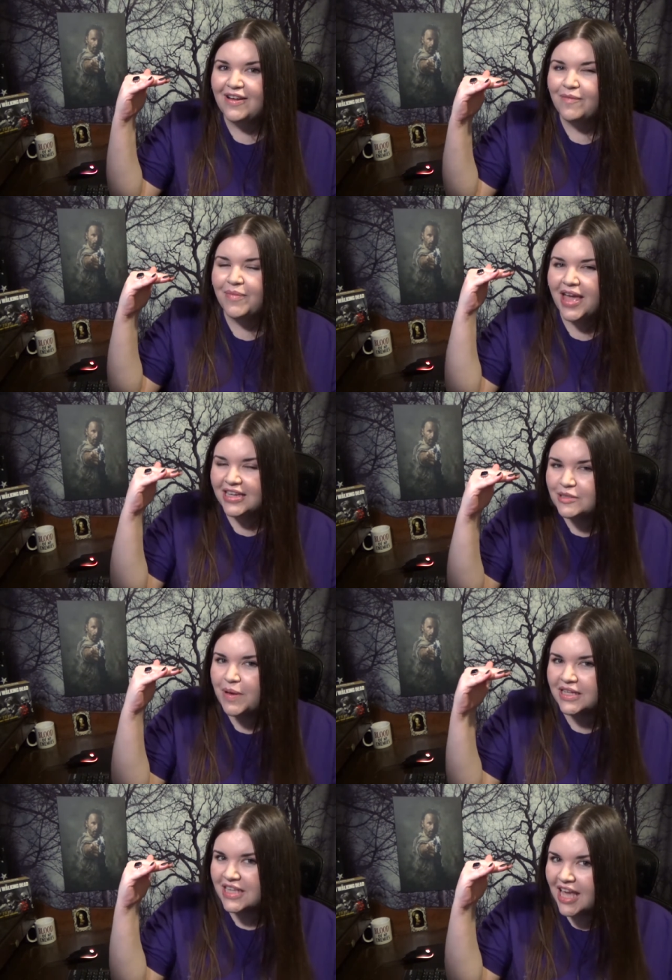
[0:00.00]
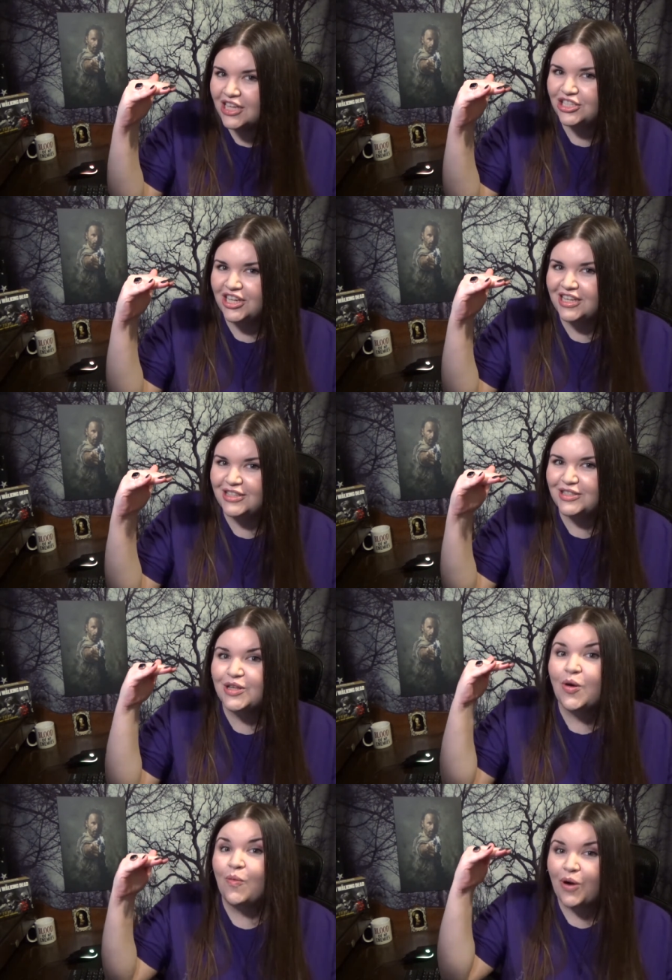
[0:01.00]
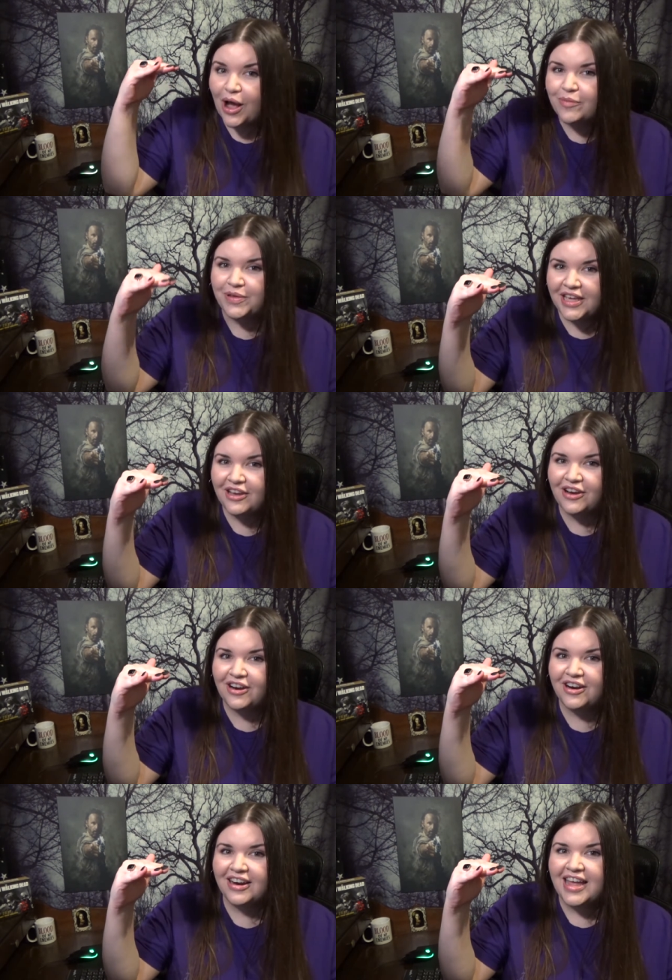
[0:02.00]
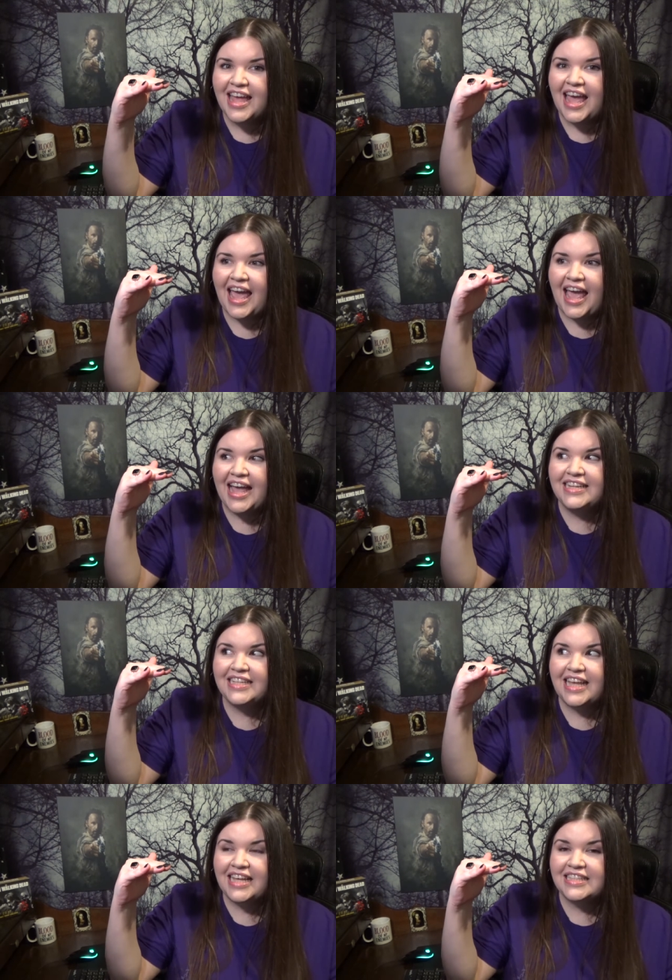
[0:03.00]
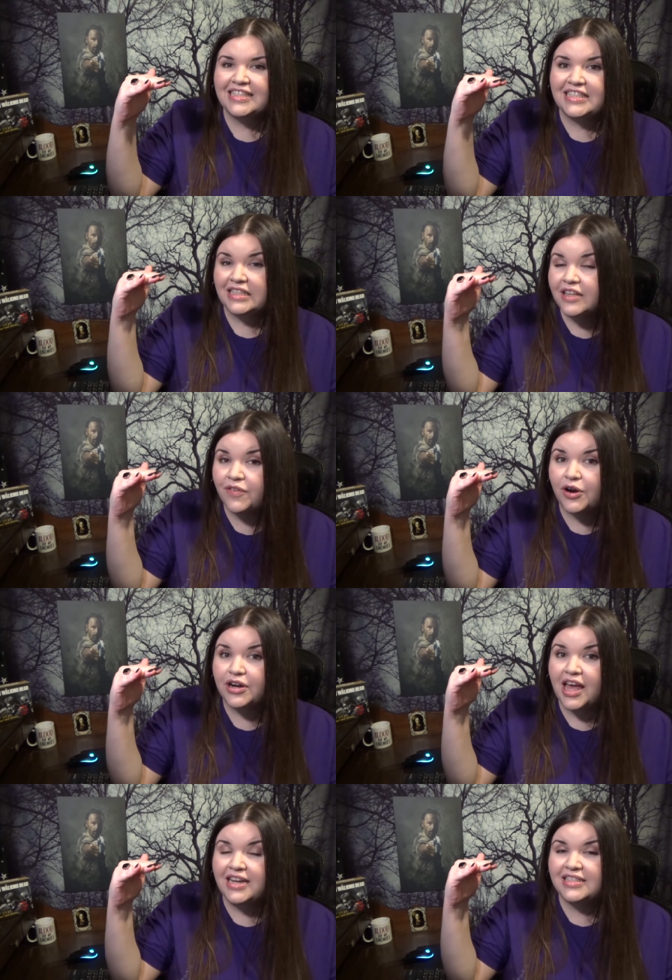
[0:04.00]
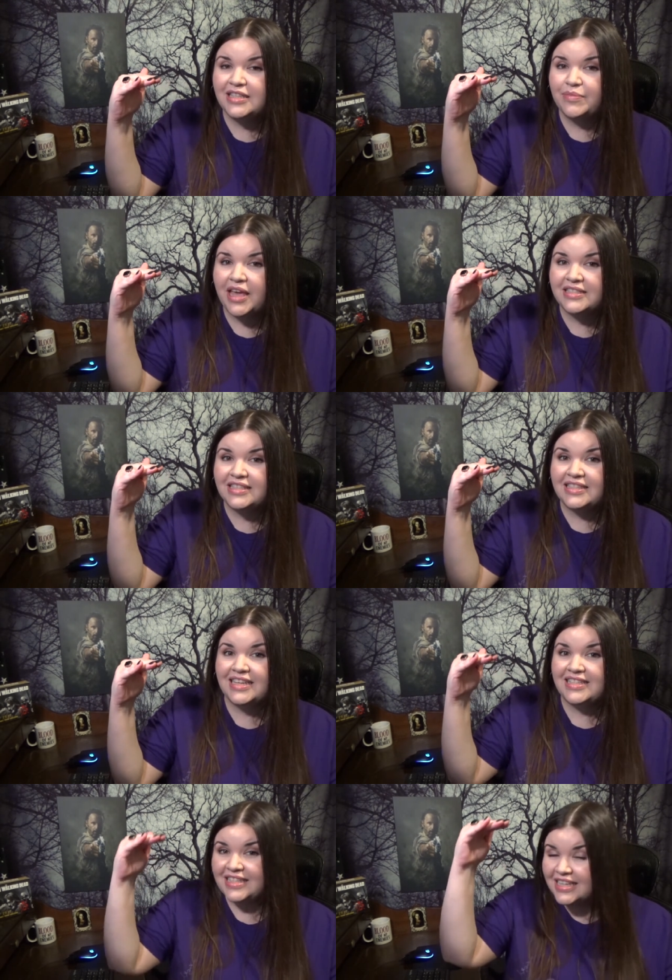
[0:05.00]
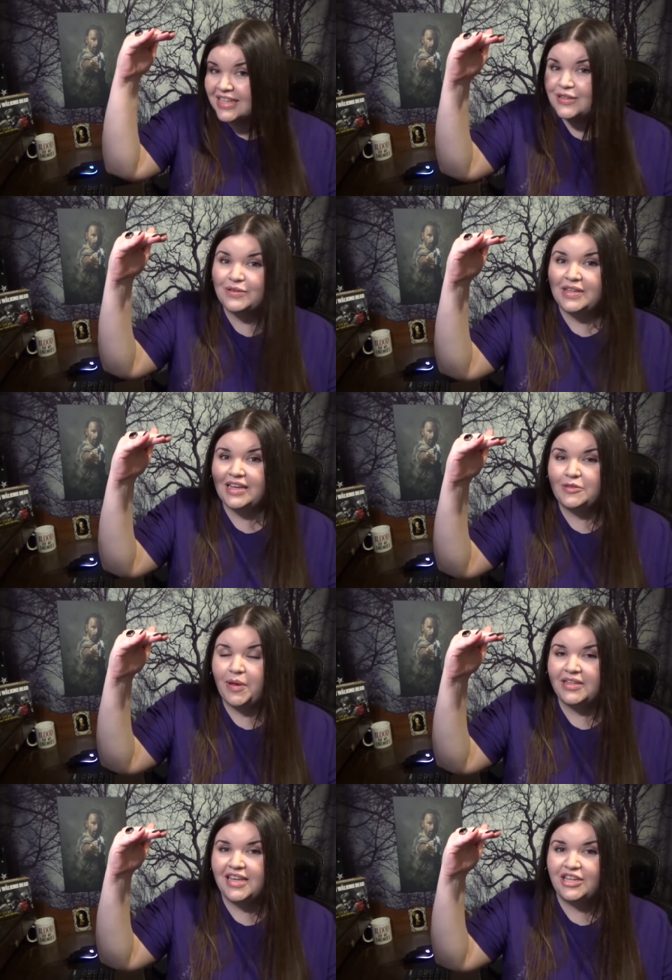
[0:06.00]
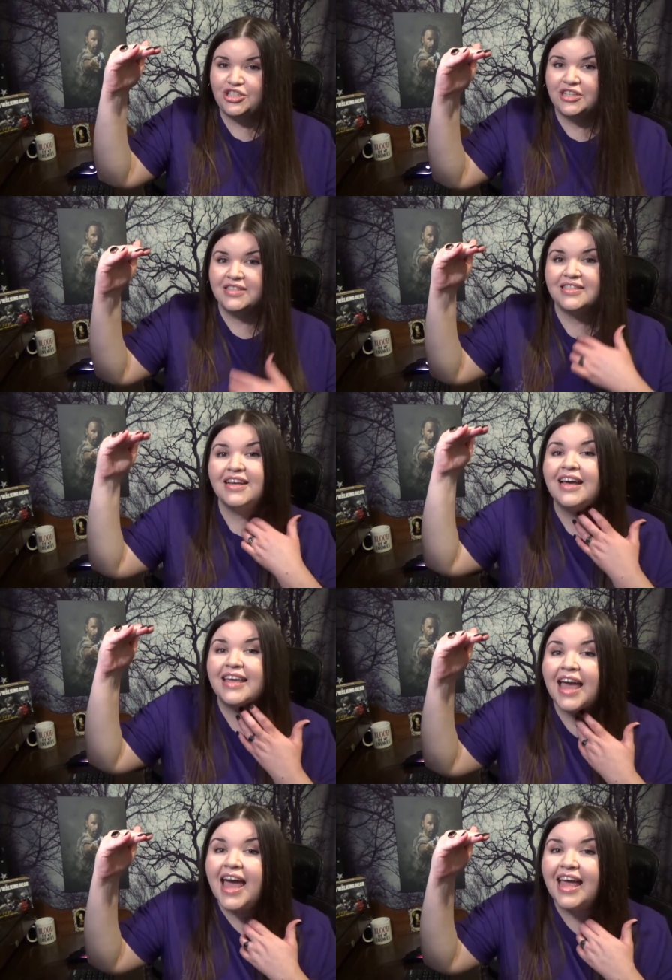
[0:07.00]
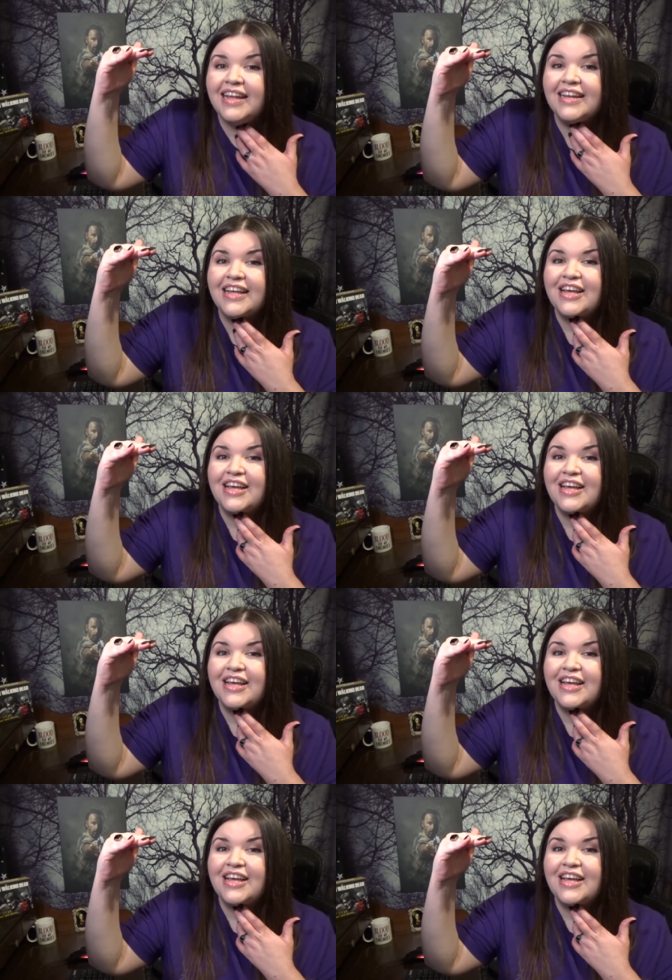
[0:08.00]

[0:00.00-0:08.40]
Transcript: my expectations were up here and it delivered and in some cases exceeded those expectations again.